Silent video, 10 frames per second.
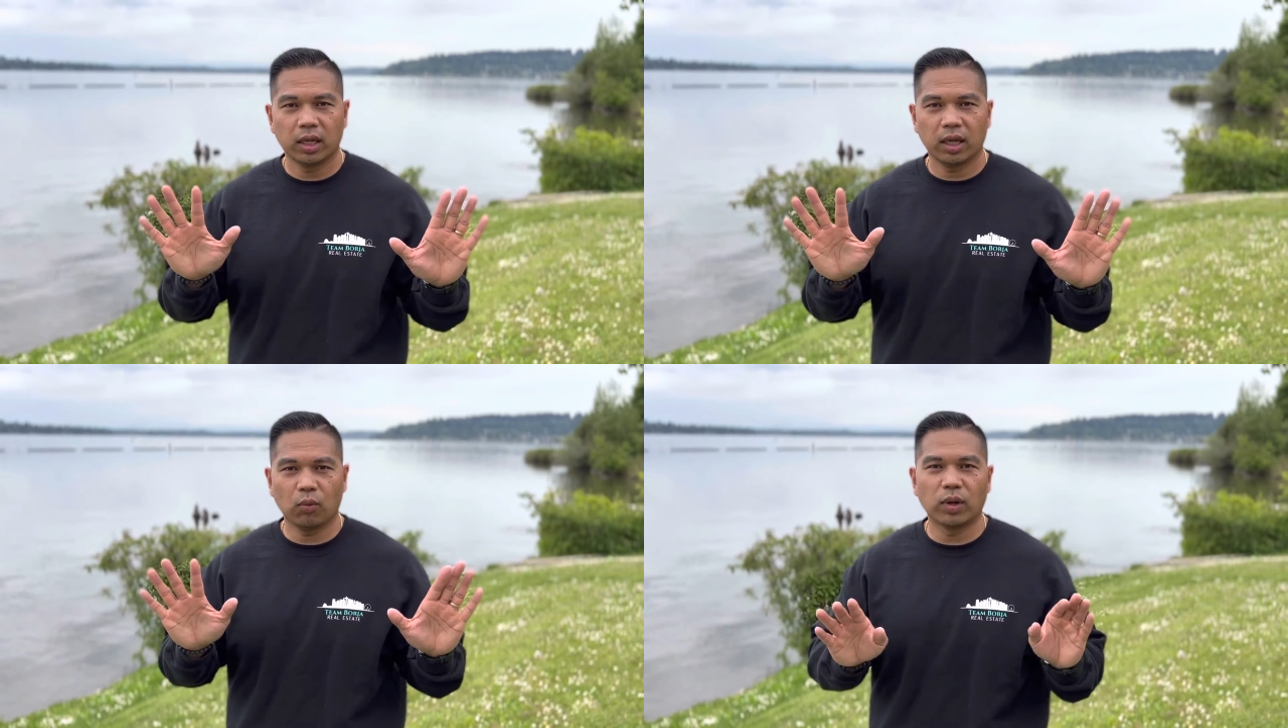
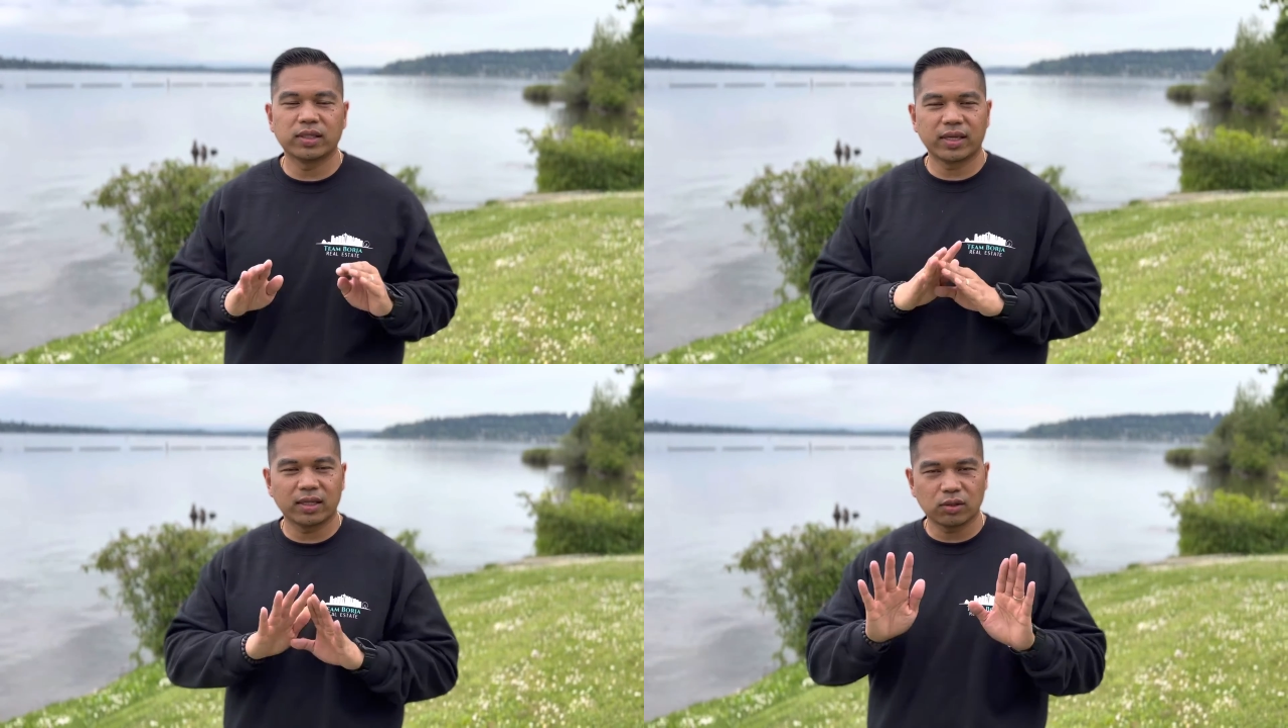And once
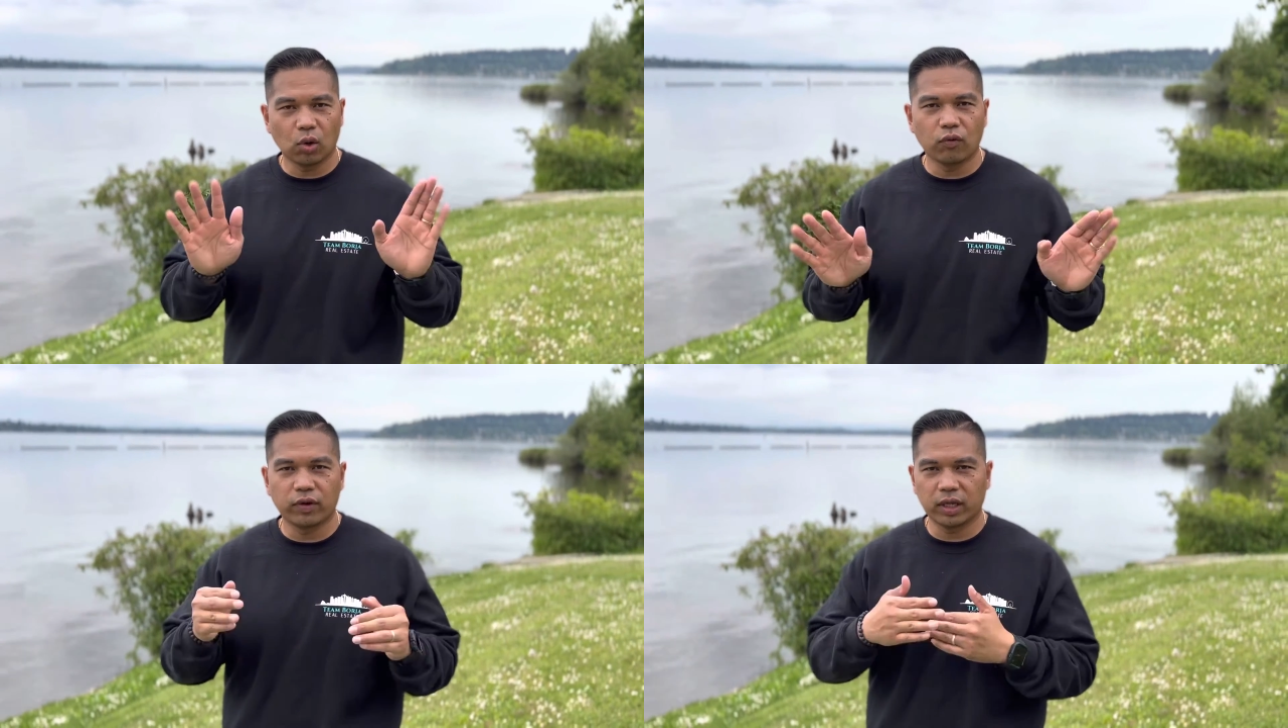that's
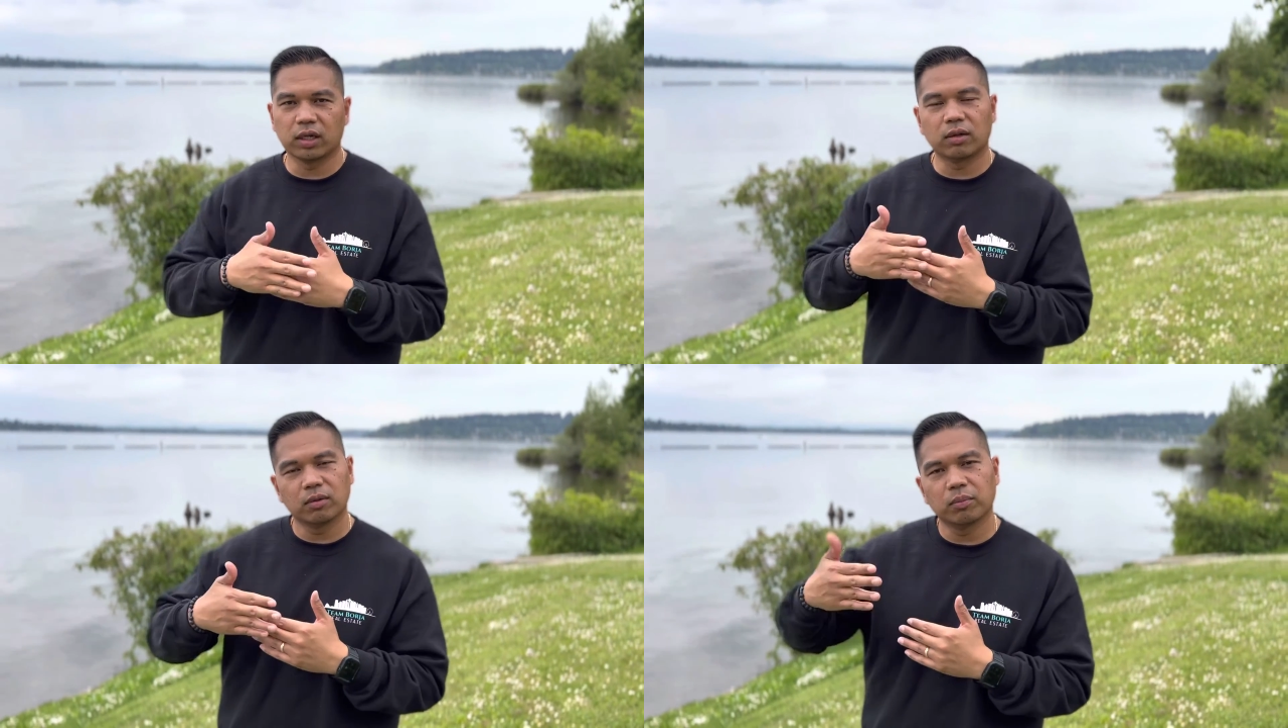over,
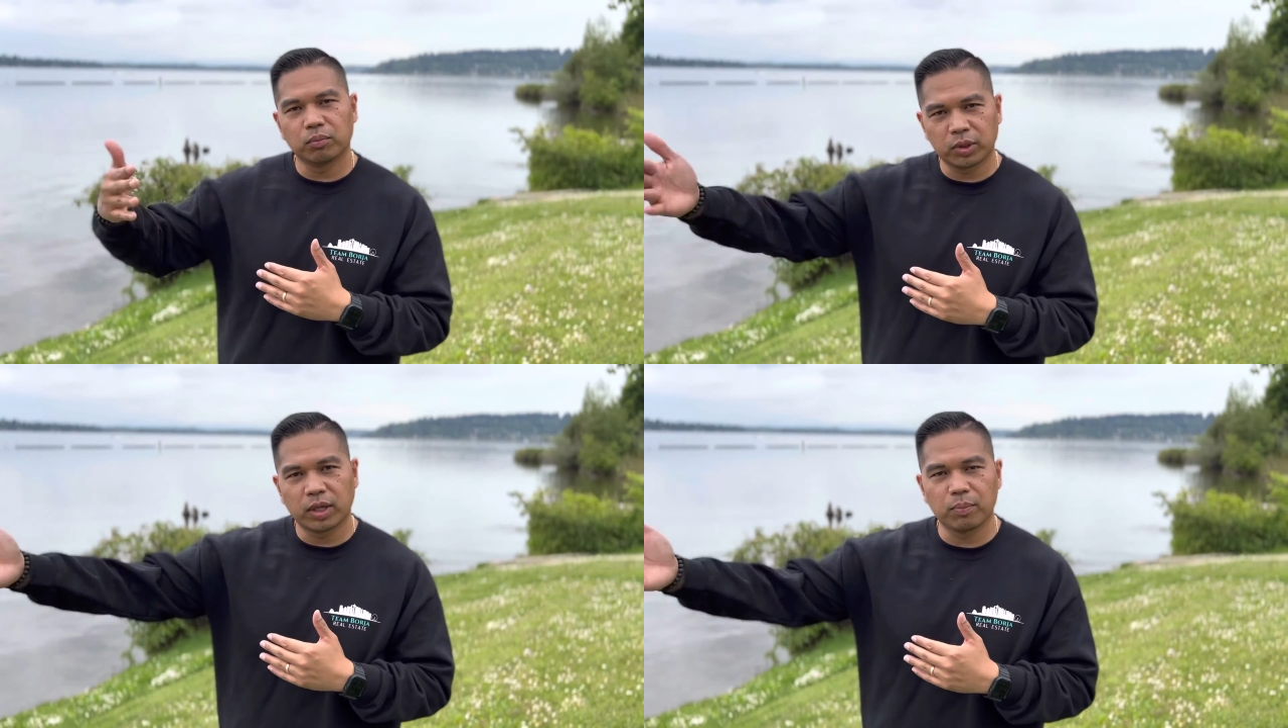it'll
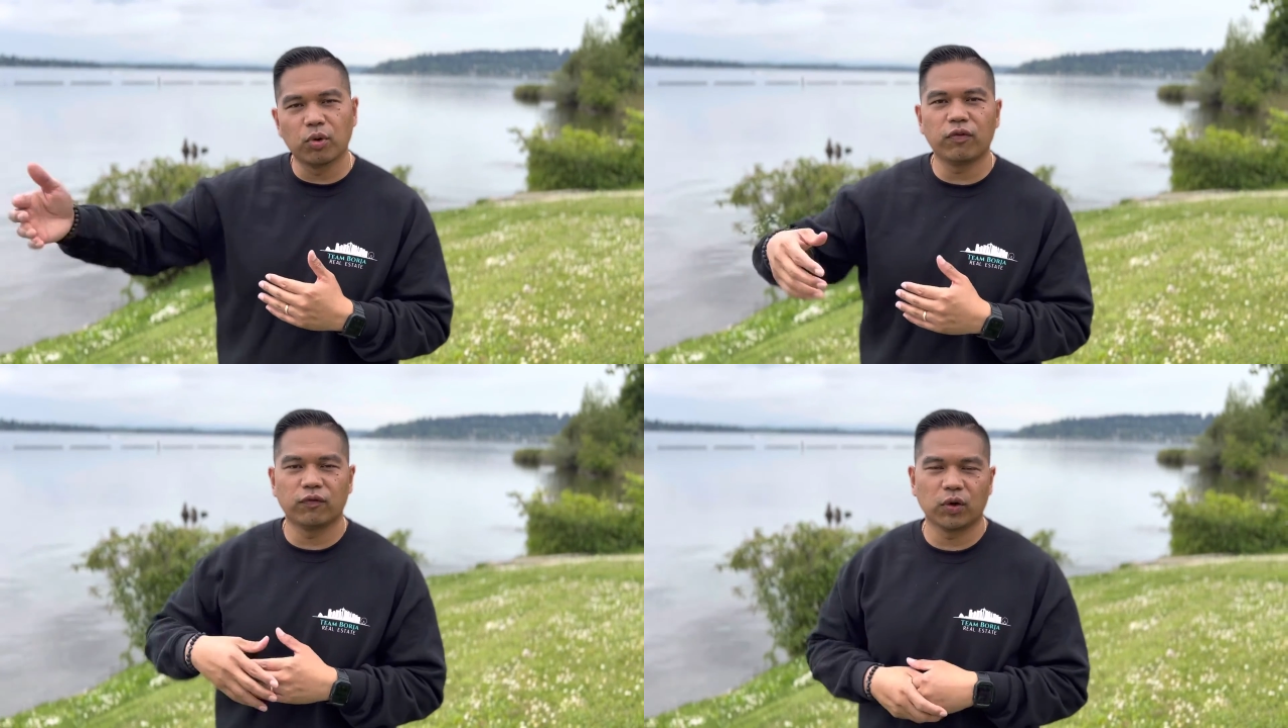keep
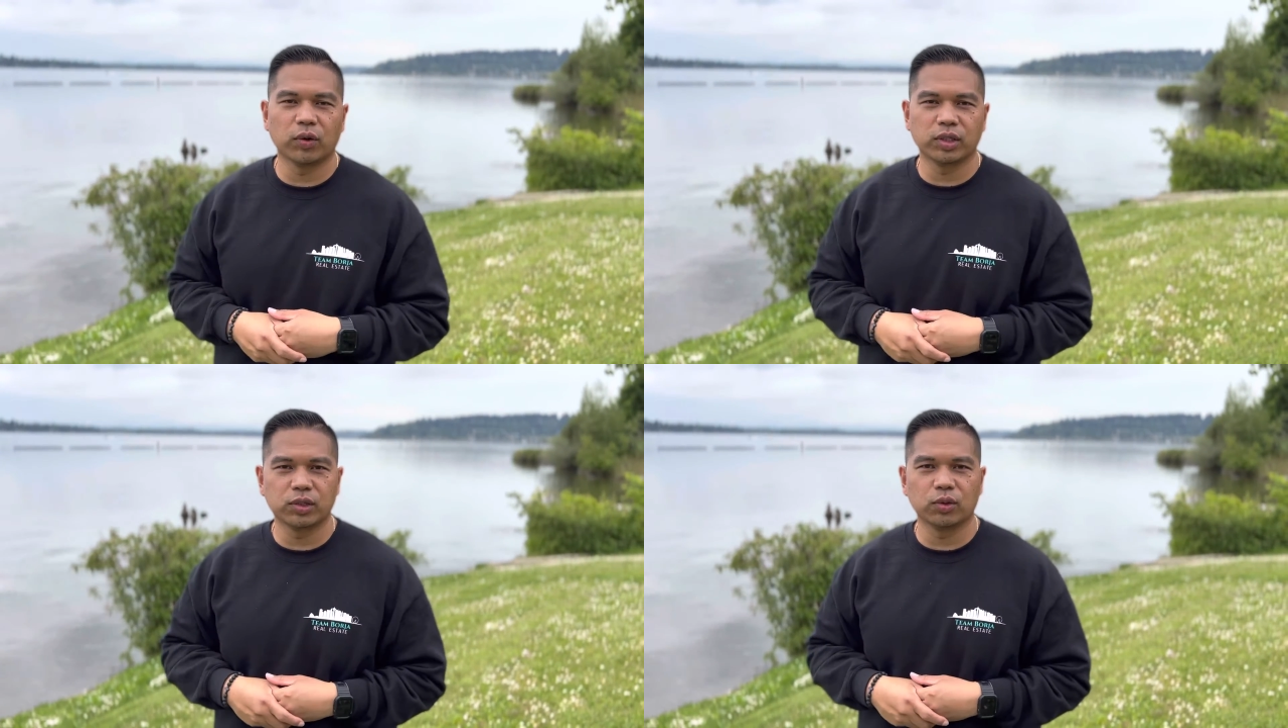moving
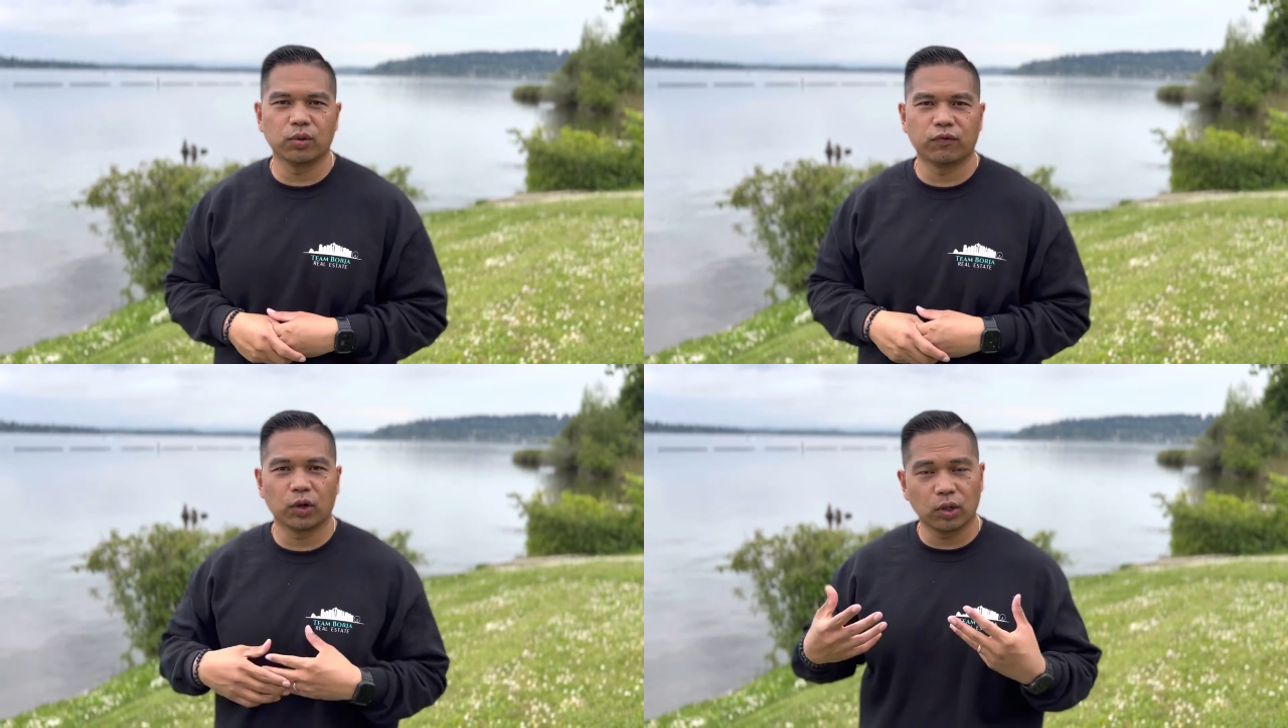forward to
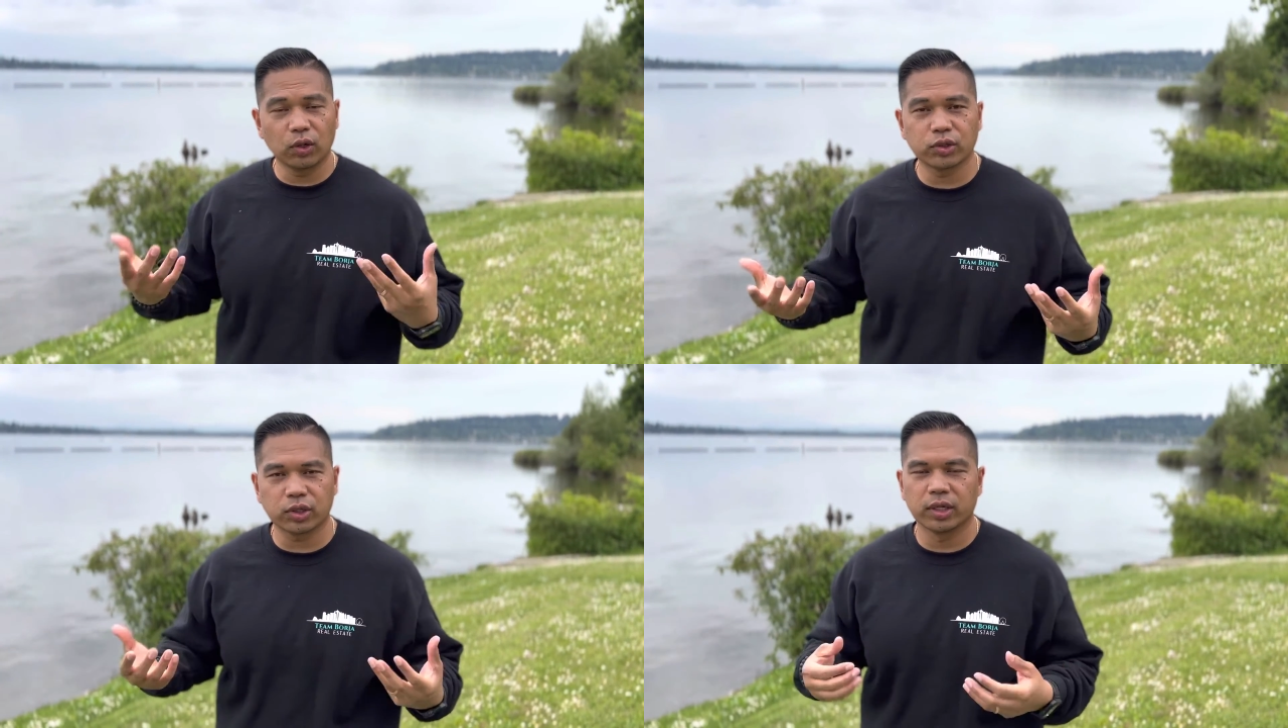
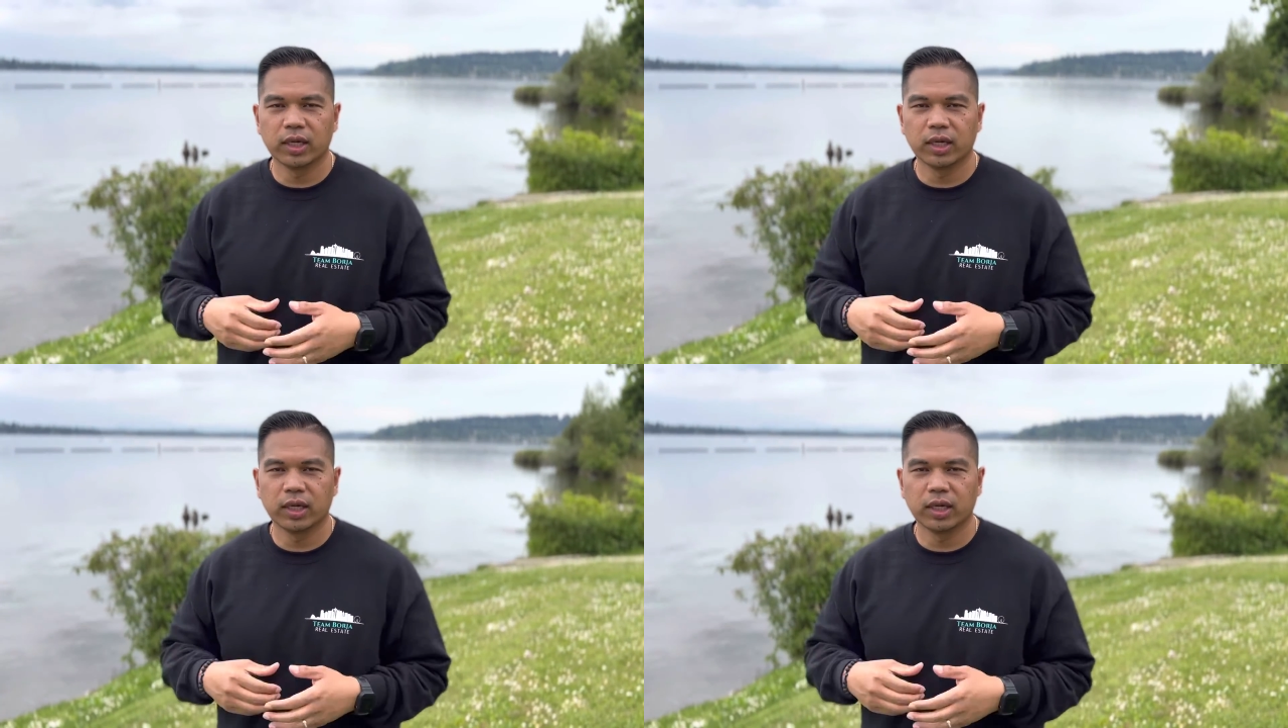foreclosure.